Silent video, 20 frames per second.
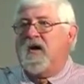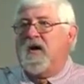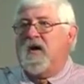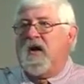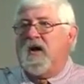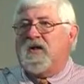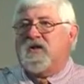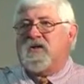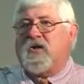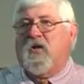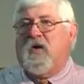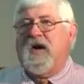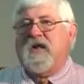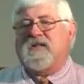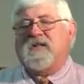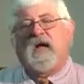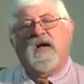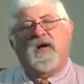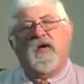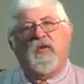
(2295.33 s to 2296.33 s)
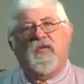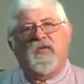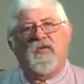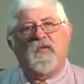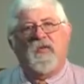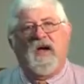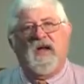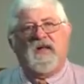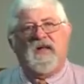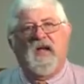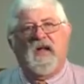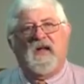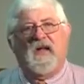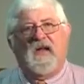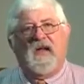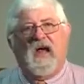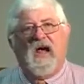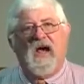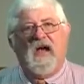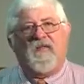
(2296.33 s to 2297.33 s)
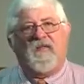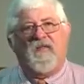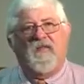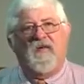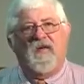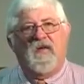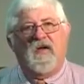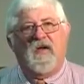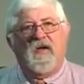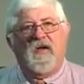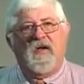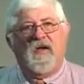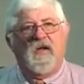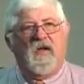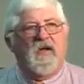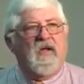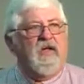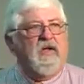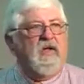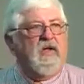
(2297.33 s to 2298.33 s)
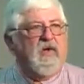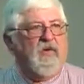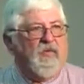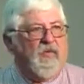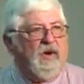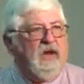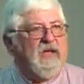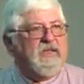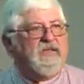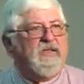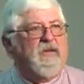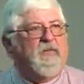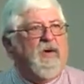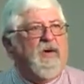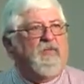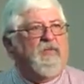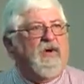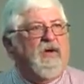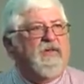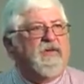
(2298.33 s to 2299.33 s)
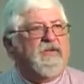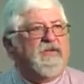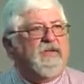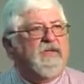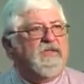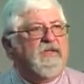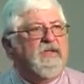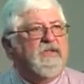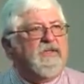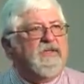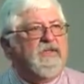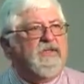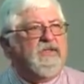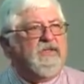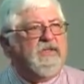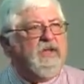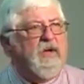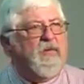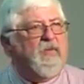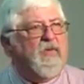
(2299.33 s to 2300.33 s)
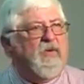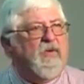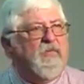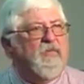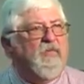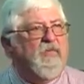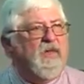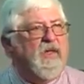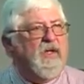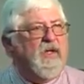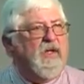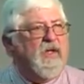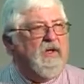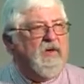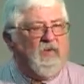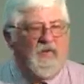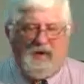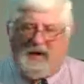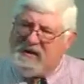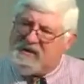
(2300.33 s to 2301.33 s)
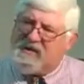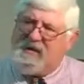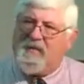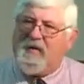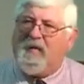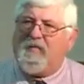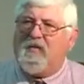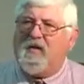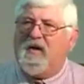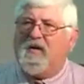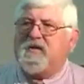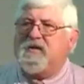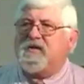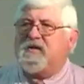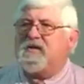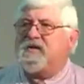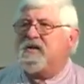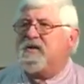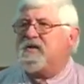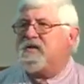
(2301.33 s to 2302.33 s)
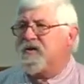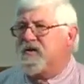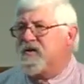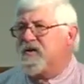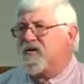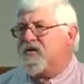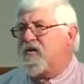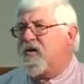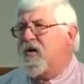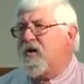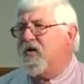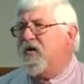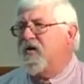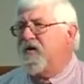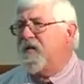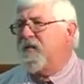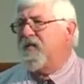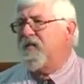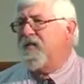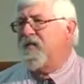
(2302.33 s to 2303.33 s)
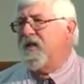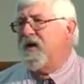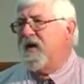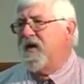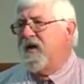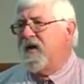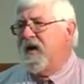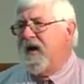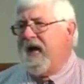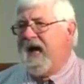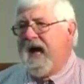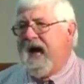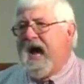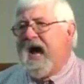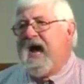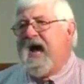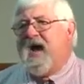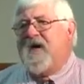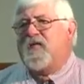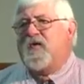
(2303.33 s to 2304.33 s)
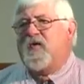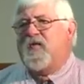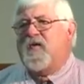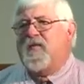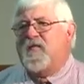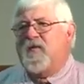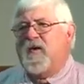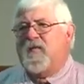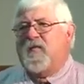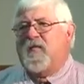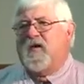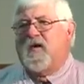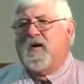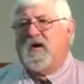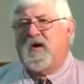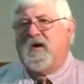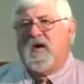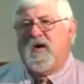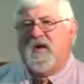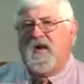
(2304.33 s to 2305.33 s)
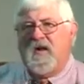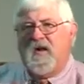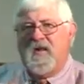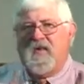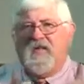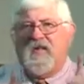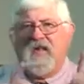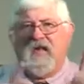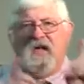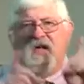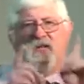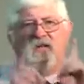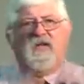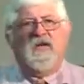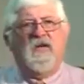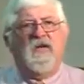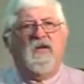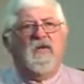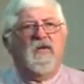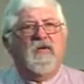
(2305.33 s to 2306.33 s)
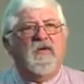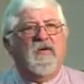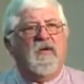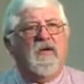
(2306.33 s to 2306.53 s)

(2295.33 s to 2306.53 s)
And so as I go through my daily life, when I see my brothers or sisters stumble, when I see my brothers or sisters struggle, I have to remember they too